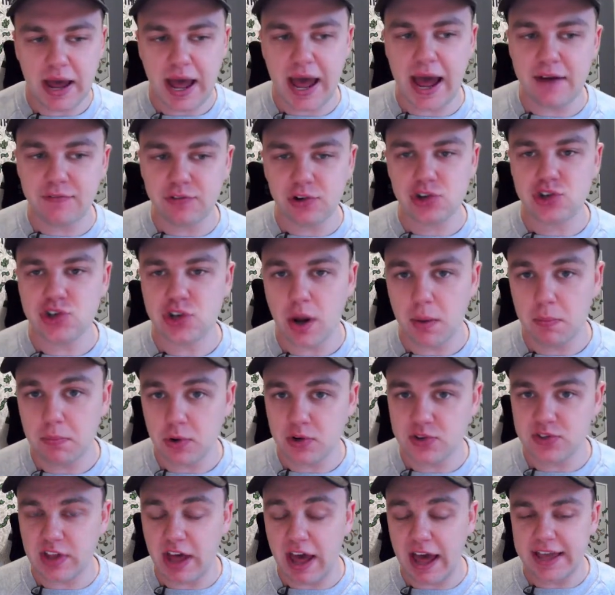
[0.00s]
average
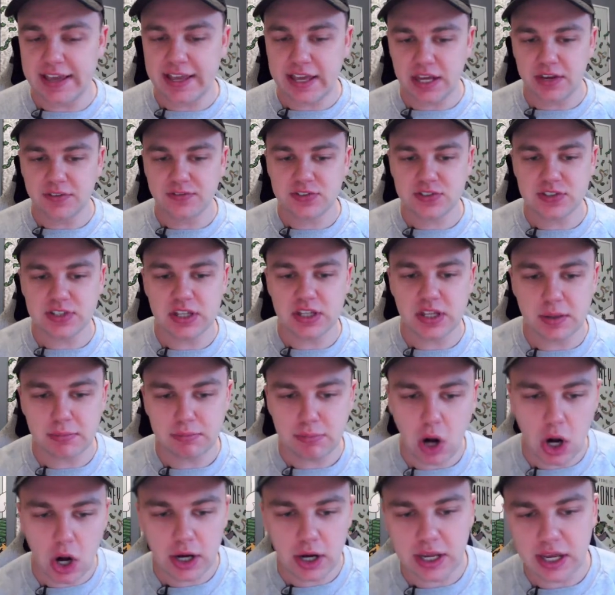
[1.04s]
numbers that I kind of see in the
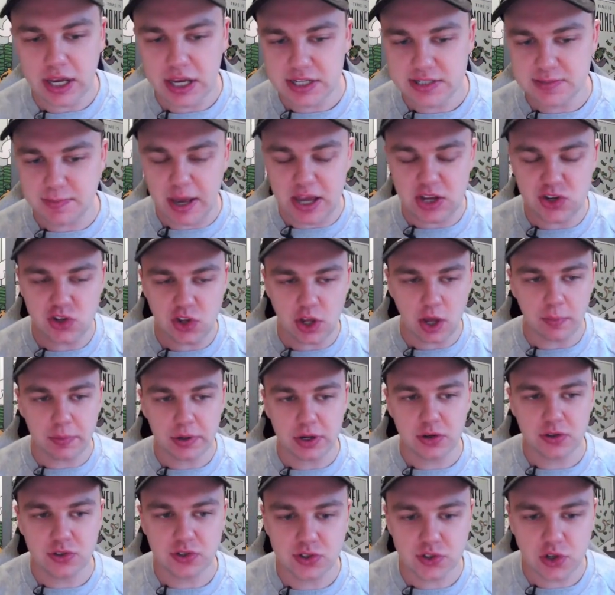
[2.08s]
market, especially up
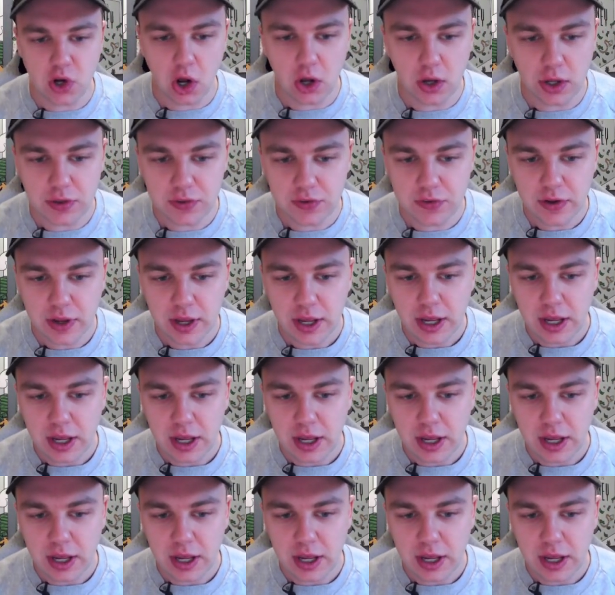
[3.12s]
here in Scotland.